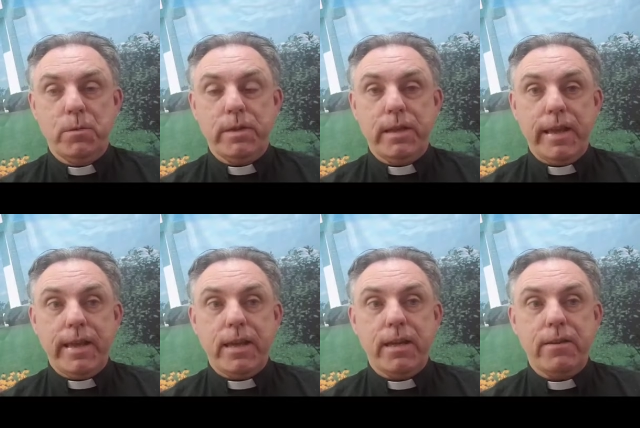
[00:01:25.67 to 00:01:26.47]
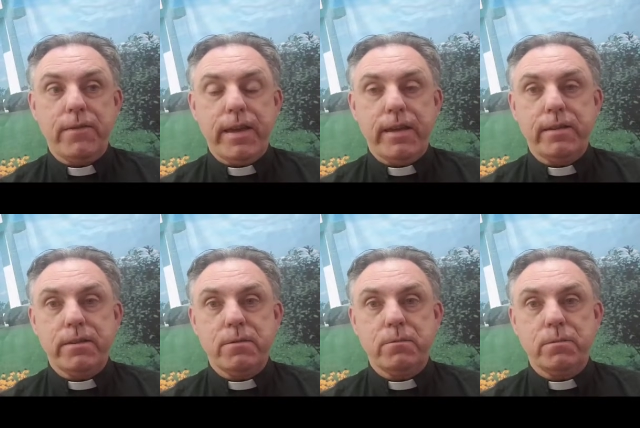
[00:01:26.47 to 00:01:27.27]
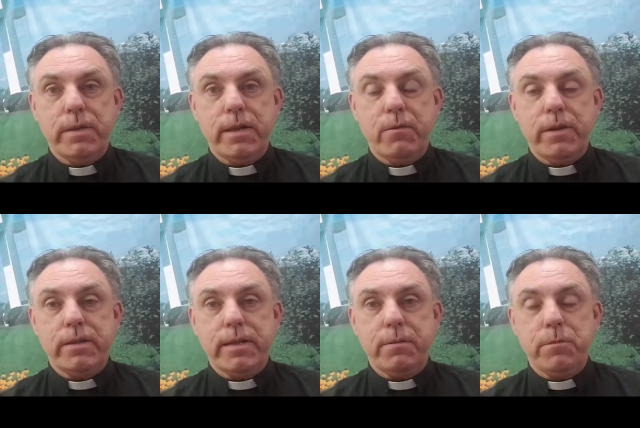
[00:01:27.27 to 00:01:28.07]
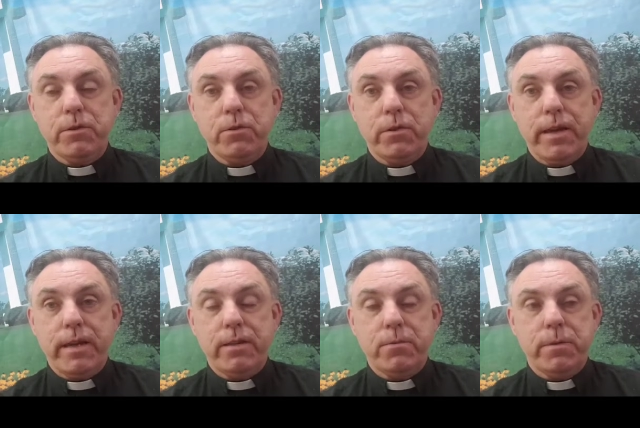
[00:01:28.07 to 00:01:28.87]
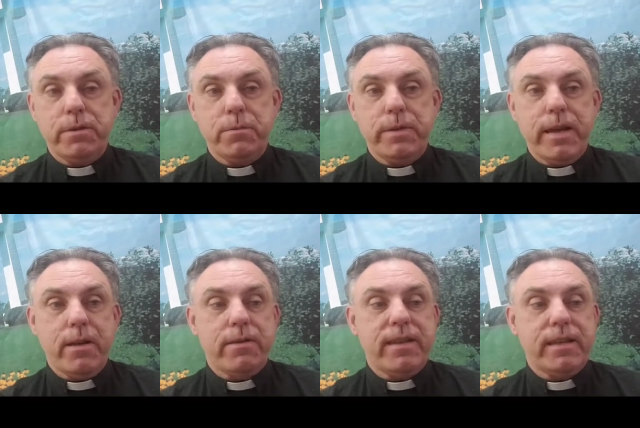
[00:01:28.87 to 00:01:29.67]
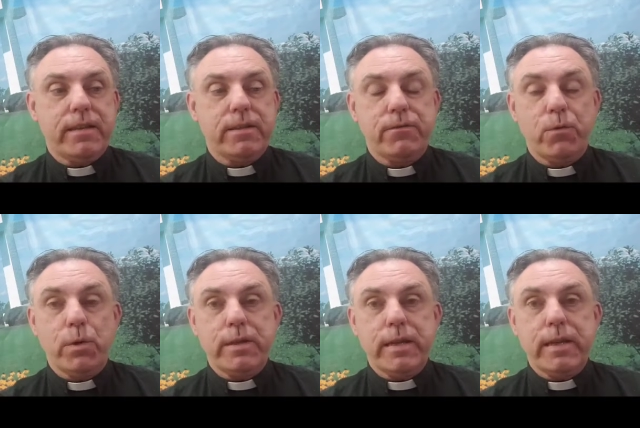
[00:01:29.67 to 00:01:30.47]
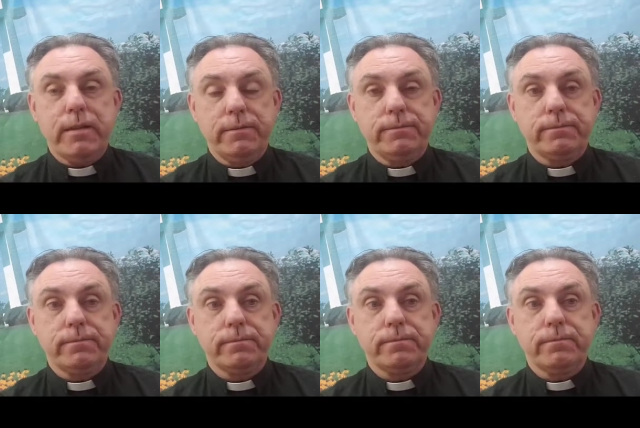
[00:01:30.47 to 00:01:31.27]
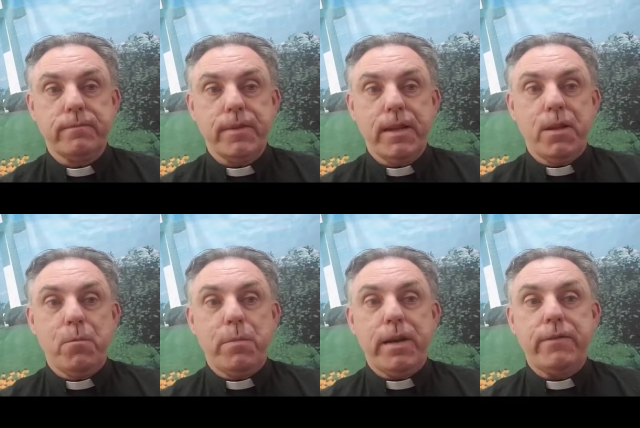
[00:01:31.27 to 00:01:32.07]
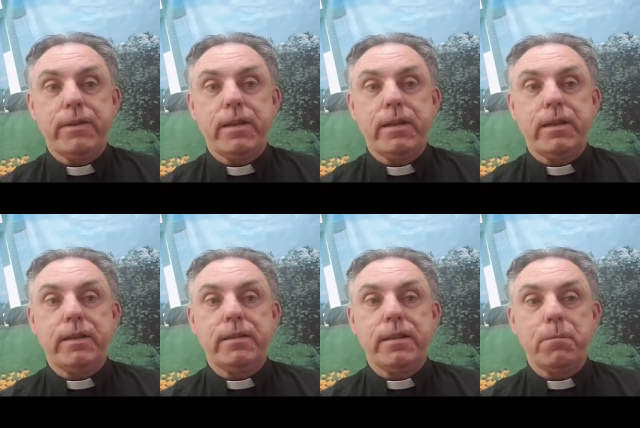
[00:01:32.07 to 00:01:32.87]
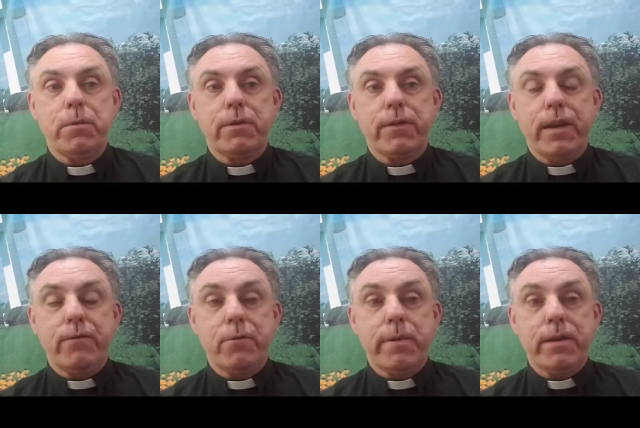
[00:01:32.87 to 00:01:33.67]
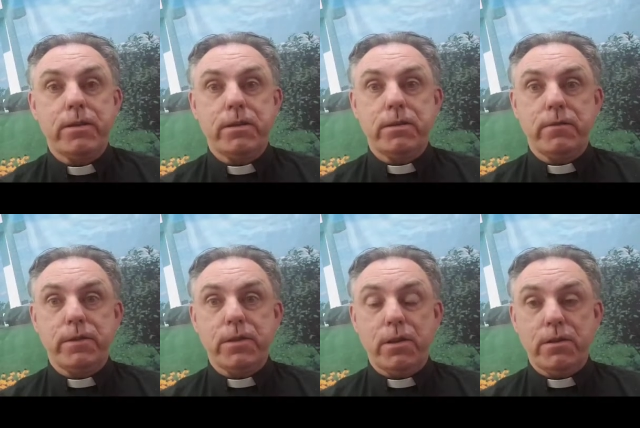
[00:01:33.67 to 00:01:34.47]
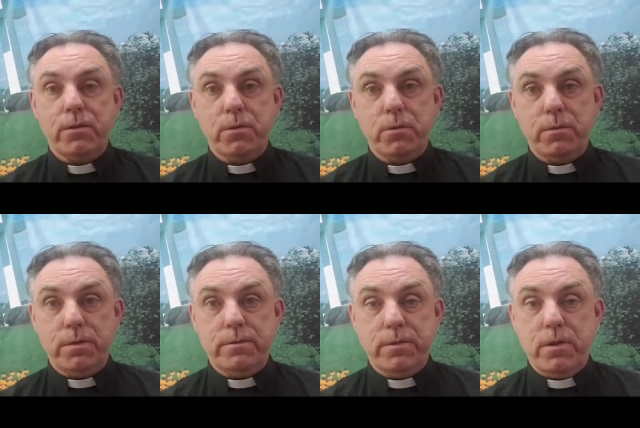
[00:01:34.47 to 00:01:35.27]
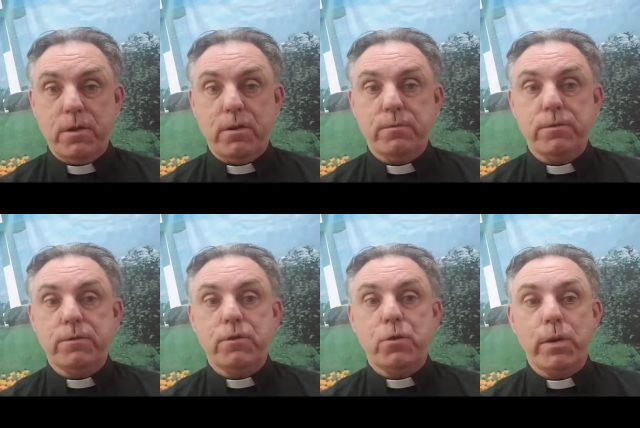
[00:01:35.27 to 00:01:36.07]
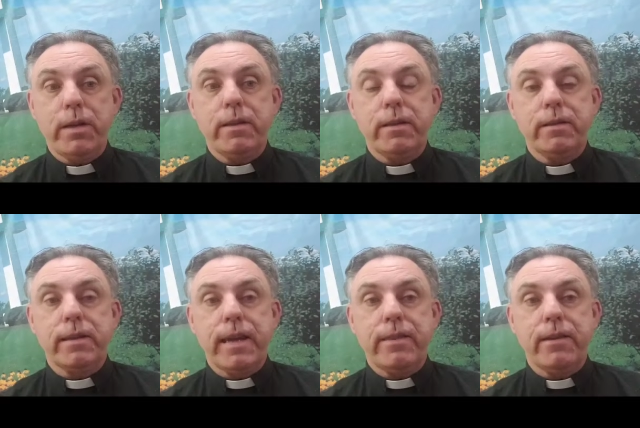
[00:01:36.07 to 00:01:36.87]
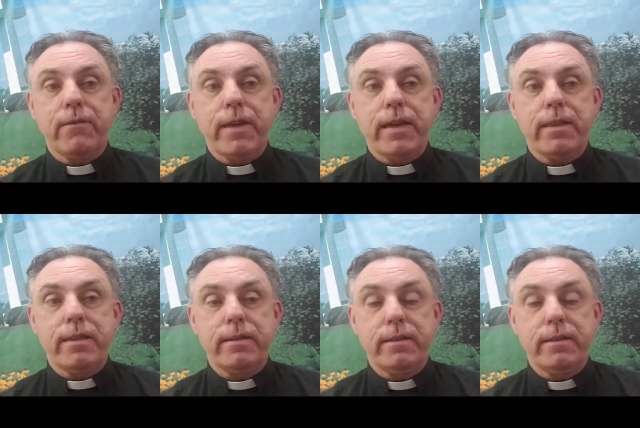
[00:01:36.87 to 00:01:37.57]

with the laying on of hands when they reach that mature age, which we now think is 14. But I've done a number of confirmations of adults who are joining the Catholic faith,